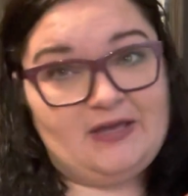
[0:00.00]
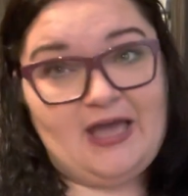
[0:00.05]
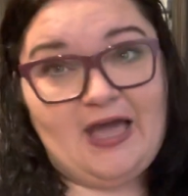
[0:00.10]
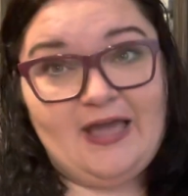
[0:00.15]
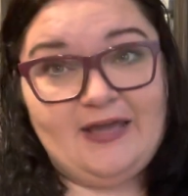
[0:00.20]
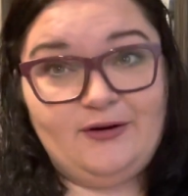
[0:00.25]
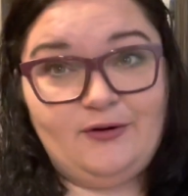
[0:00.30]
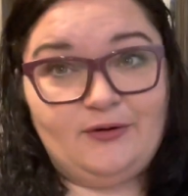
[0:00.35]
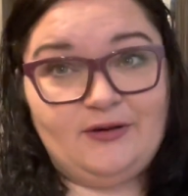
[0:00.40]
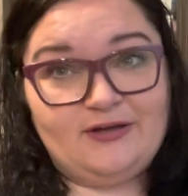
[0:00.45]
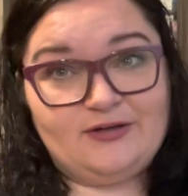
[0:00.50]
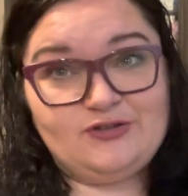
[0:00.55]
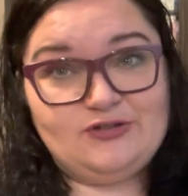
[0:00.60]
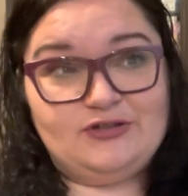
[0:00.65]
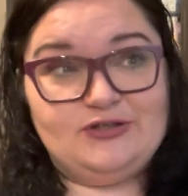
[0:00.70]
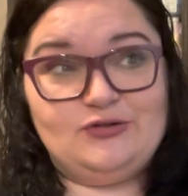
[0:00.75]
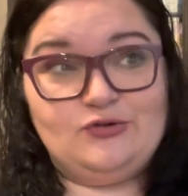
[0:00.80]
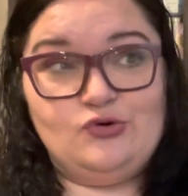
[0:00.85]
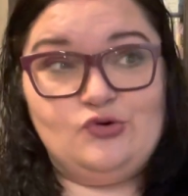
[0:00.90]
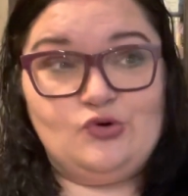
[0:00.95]
I don't
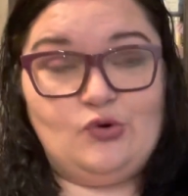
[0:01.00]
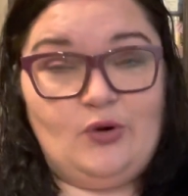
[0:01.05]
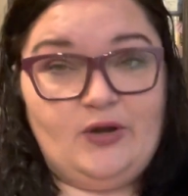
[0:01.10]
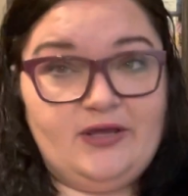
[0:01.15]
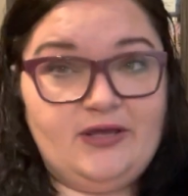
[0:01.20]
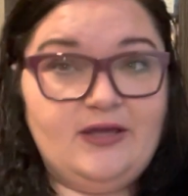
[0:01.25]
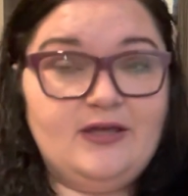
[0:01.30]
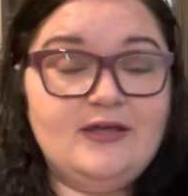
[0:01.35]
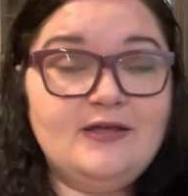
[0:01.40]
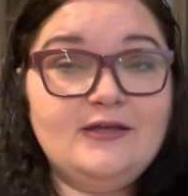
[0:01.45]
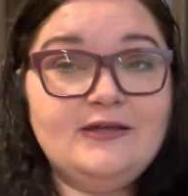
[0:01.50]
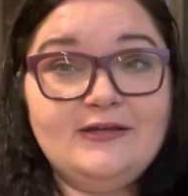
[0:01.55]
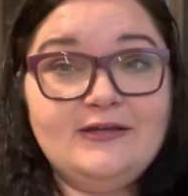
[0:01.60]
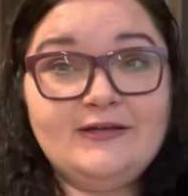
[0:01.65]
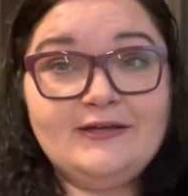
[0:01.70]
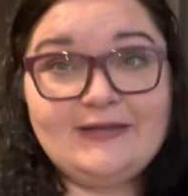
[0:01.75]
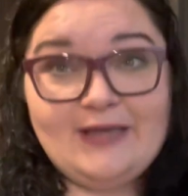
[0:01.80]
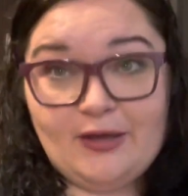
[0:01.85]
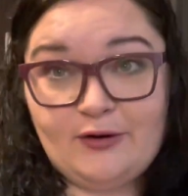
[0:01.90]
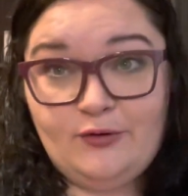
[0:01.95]
actually enjoy
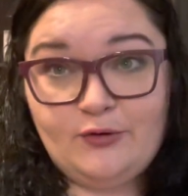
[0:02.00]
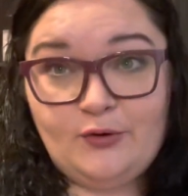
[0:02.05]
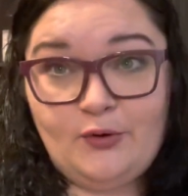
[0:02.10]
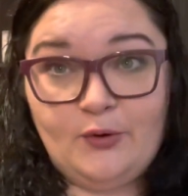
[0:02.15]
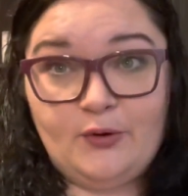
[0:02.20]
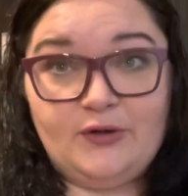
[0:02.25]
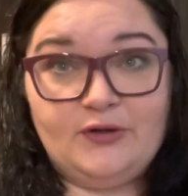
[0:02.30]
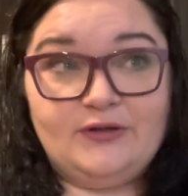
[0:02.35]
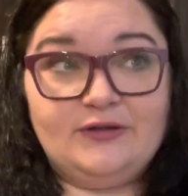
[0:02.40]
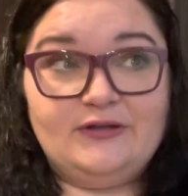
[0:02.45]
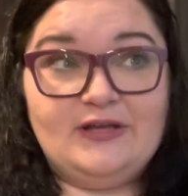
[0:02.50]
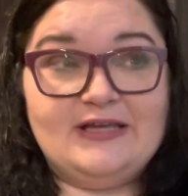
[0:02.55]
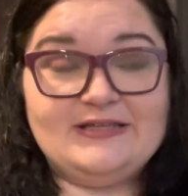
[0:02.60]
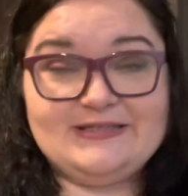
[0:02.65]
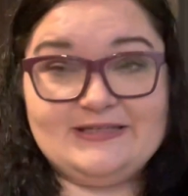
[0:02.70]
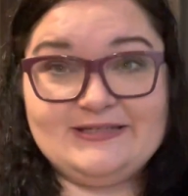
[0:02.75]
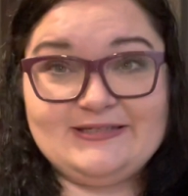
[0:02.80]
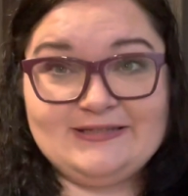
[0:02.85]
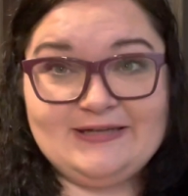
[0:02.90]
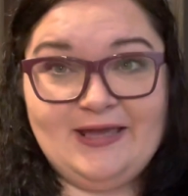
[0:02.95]
kettle corn as
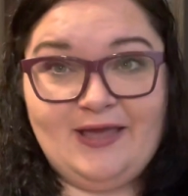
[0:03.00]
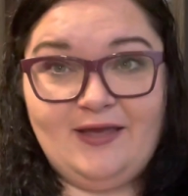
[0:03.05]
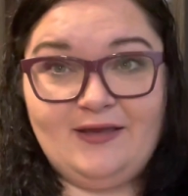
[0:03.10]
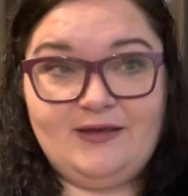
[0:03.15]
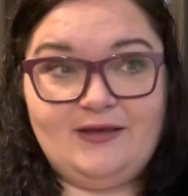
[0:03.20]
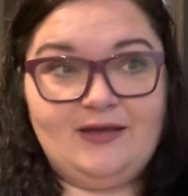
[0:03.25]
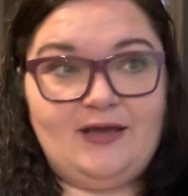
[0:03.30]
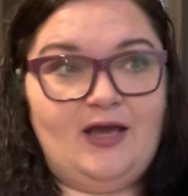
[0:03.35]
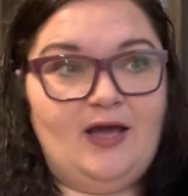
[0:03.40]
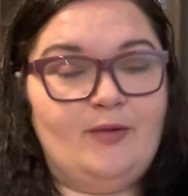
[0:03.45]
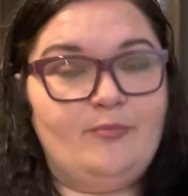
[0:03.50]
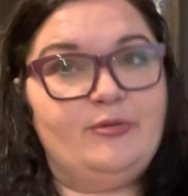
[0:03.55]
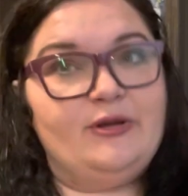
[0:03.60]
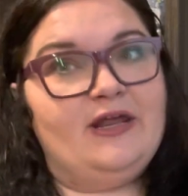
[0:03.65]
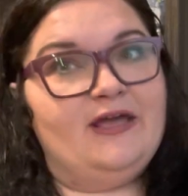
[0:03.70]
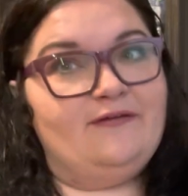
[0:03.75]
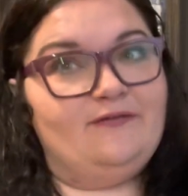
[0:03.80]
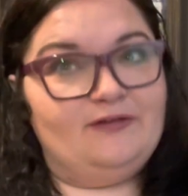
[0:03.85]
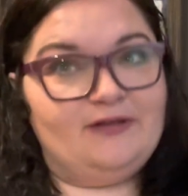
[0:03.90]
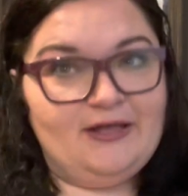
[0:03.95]
a snack, um, but
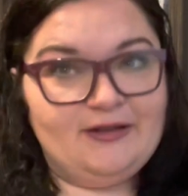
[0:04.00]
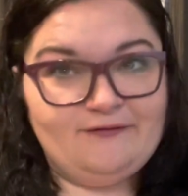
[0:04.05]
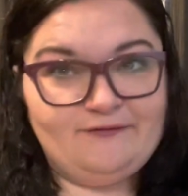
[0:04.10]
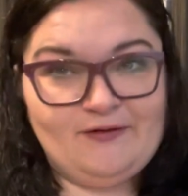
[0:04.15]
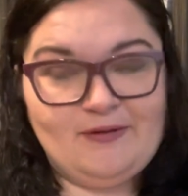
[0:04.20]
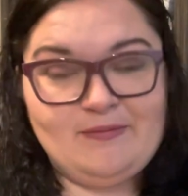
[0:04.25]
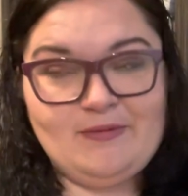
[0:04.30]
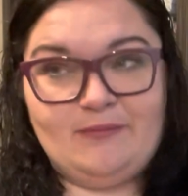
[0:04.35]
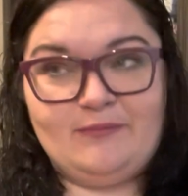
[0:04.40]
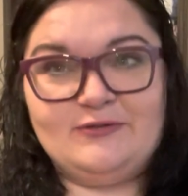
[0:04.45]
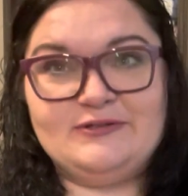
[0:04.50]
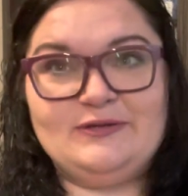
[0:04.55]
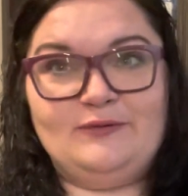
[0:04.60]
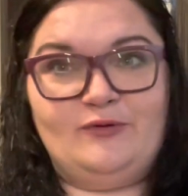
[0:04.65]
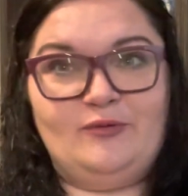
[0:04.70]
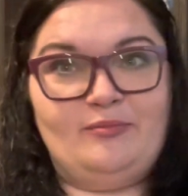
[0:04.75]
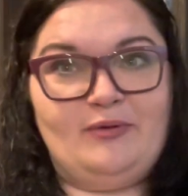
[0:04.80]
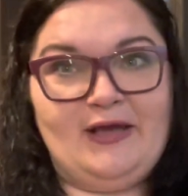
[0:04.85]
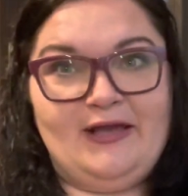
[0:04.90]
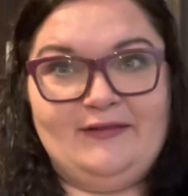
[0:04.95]
I have a lot of family members that
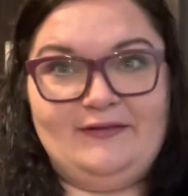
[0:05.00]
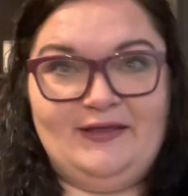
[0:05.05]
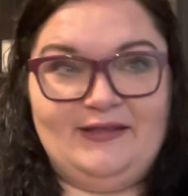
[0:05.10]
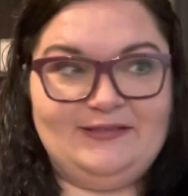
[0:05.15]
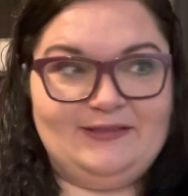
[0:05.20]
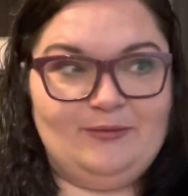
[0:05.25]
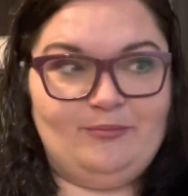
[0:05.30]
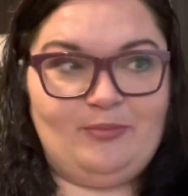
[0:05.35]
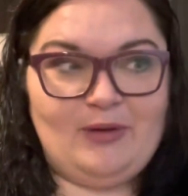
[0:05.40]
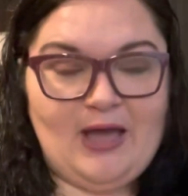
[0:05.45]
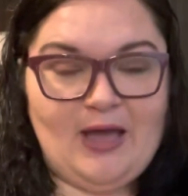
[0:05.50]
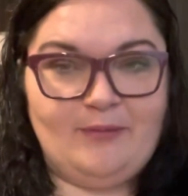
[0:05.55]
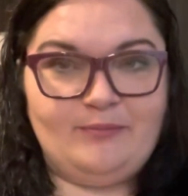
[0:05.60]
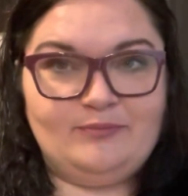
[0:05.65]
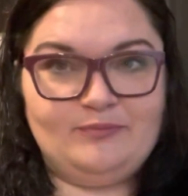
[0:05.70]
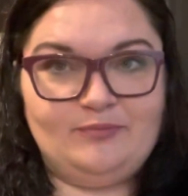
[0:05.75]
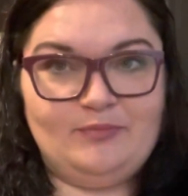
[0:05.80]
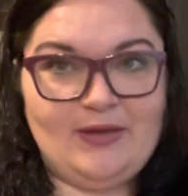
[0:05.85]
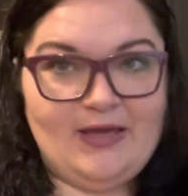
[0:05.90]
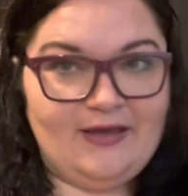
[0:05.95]
will buy like the
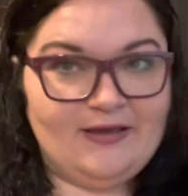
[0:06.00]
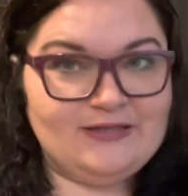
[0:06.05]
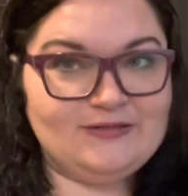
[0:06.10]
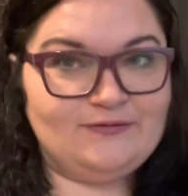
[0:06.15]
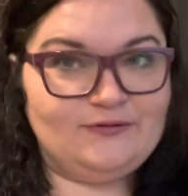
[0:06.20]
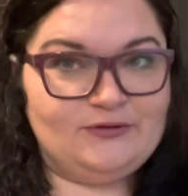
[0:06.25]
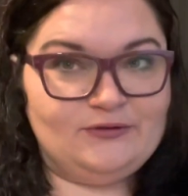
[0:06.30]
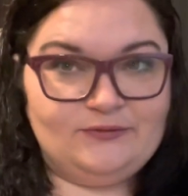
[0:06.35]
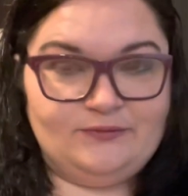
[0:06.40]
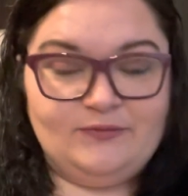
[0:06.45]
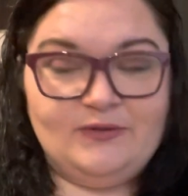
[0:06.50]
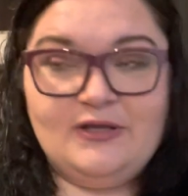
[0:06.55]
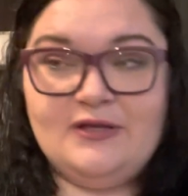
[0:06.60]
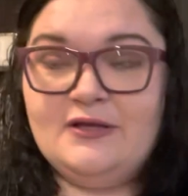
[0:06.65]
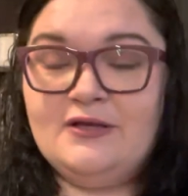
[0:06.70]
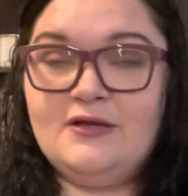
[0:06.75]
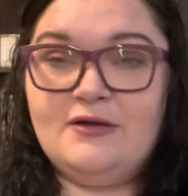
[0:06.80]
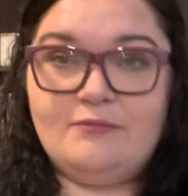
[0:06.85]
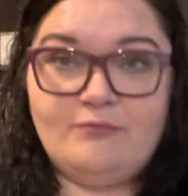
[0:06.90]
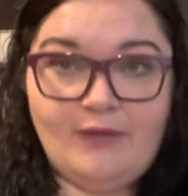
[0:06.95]
pop bags for the
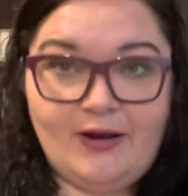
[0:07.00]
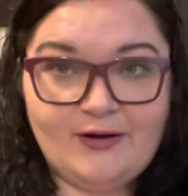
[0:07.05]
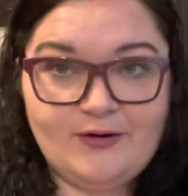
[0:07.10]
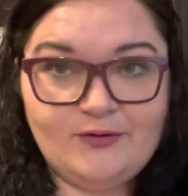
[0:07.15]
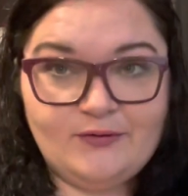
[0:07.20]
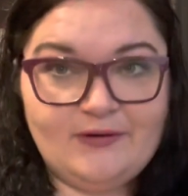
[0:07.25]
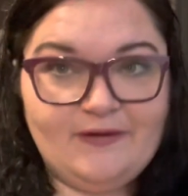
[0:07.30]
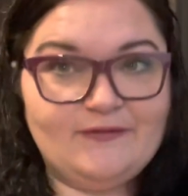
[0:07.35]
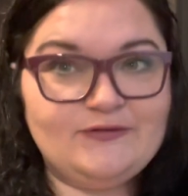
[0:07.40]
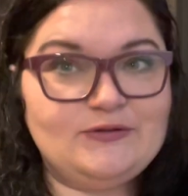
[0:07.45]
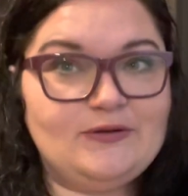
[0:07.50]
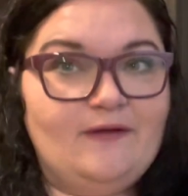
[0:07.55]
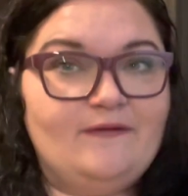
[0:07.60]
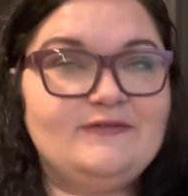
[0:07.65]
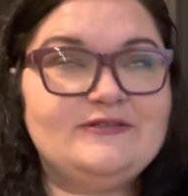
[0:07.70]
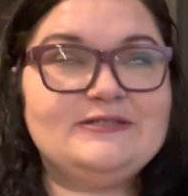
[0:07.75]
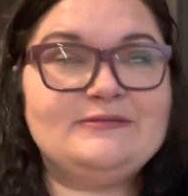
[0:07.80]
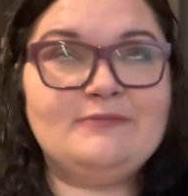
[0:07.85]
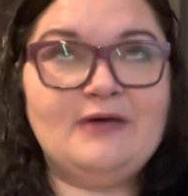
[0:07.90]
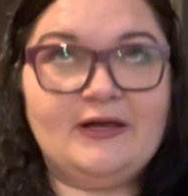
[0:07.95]
microwave, so I
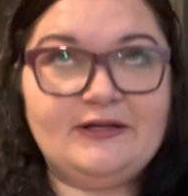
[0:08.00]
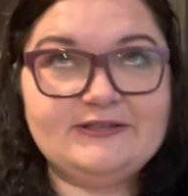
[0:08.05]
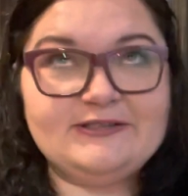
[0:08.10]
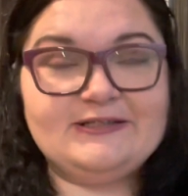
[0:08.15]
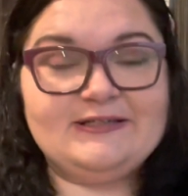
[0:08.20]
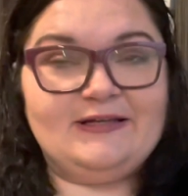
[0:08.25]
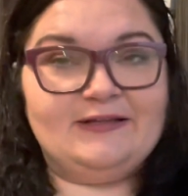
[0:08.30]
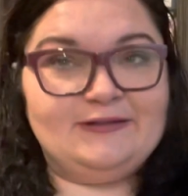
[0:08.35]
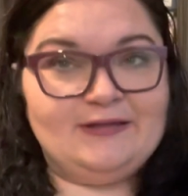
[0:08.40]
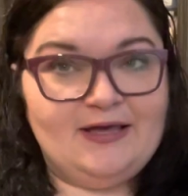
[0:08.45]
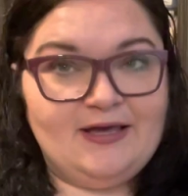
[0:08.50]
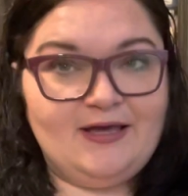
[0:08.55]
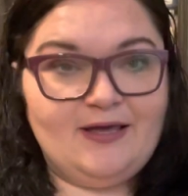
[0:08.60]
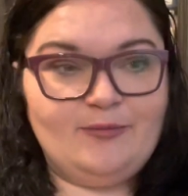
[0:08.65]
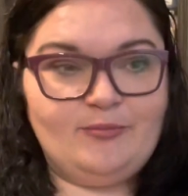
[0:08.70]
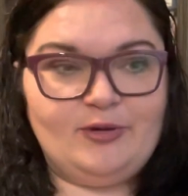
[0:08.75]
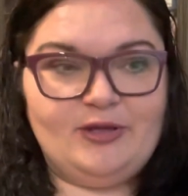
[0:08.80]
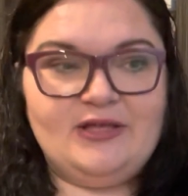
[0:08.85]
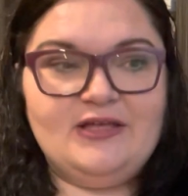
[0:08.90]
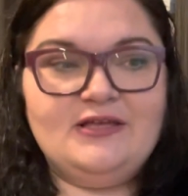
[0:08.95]
smelled it a
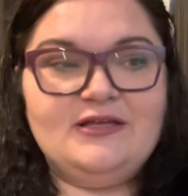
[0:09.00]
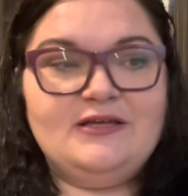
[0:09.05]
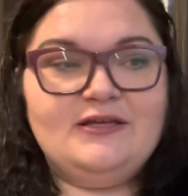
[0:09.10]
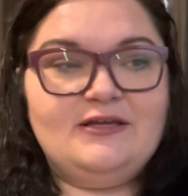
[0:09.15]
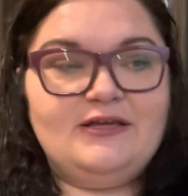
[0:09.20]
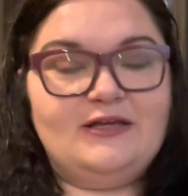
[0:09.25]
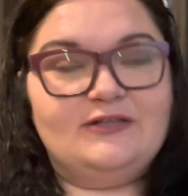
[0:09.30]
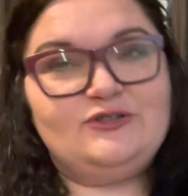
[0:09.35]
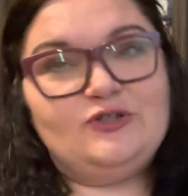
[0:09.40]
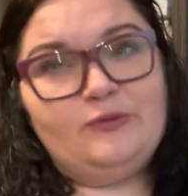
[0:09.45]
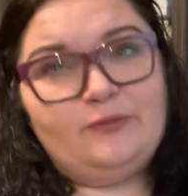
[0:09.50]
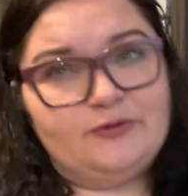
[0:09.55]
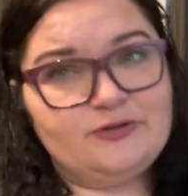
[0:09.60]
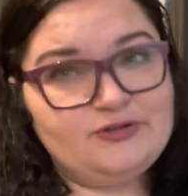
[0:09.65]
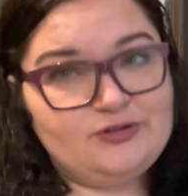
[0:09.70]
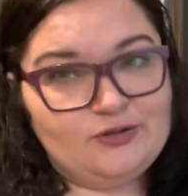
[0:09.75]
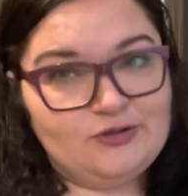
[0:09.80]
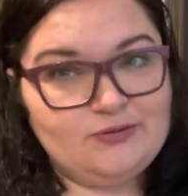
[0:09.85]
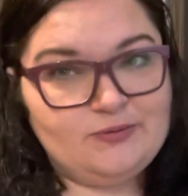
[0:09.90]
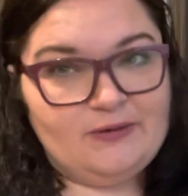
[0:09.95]
lot, but it's almost
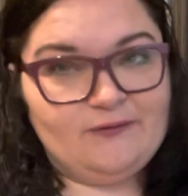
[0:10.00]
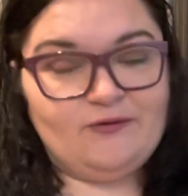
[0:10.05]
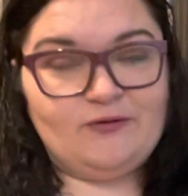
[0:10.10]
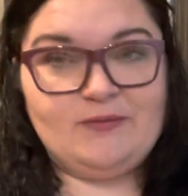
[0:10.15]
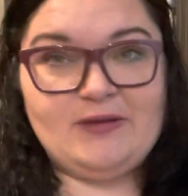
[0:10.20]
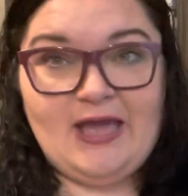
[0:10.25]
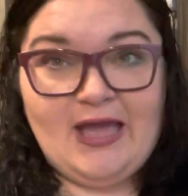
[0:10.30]
too sweet for me.